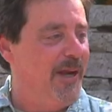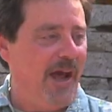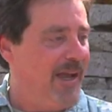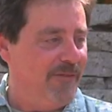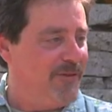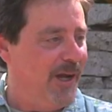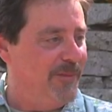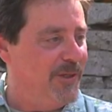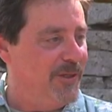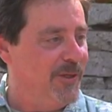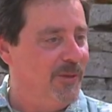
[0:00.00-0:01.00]
than I have time
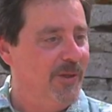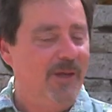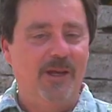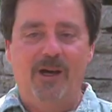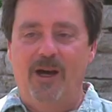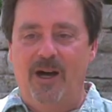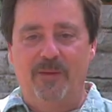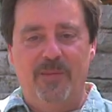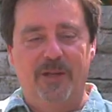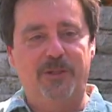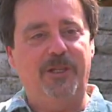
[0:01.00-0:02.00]
to do.
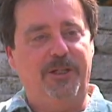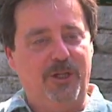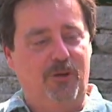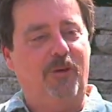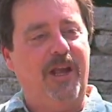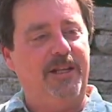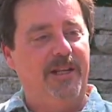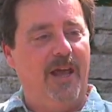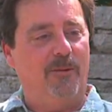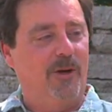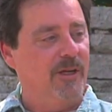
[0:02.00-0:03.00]
There's such a great
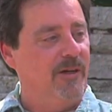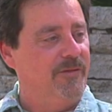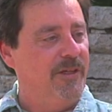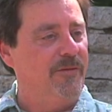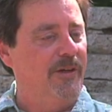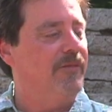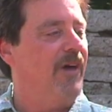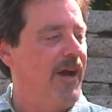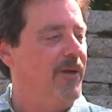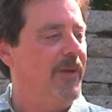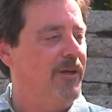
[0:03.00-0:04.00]
network of different
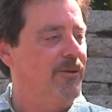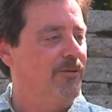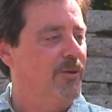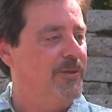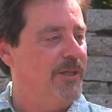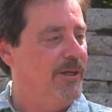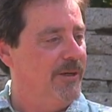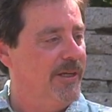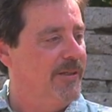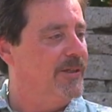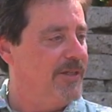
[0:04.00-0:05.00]
environmental groups here
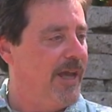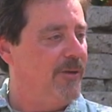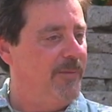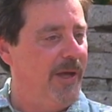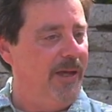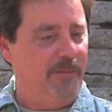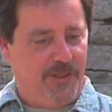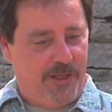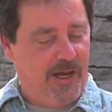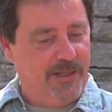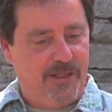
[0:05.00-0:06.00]
in the South Bay.
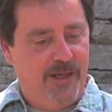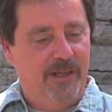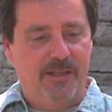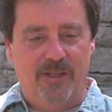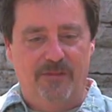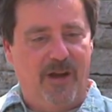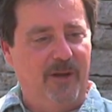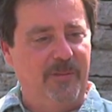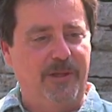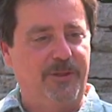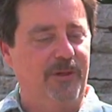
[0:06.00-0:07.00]
Besides the
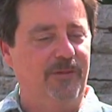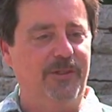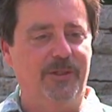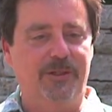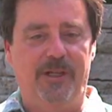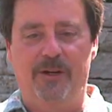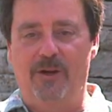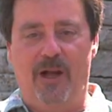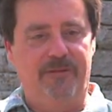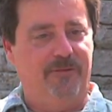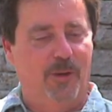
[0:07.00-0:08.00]
Environmental Services Center,
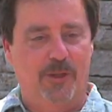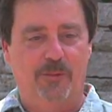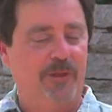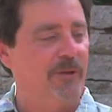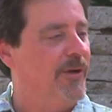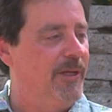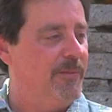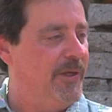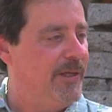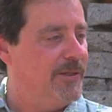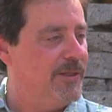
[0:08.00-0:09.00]
I've worked with
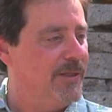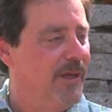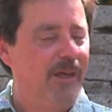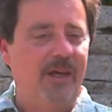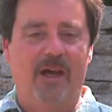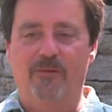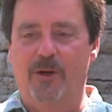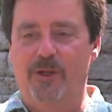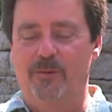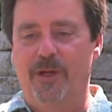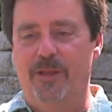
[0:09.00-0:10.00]
Greenpeace. I've
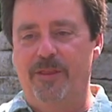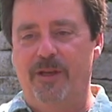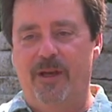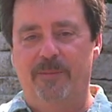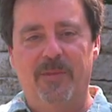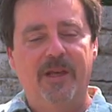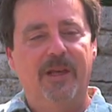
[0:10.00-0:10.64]
worked with the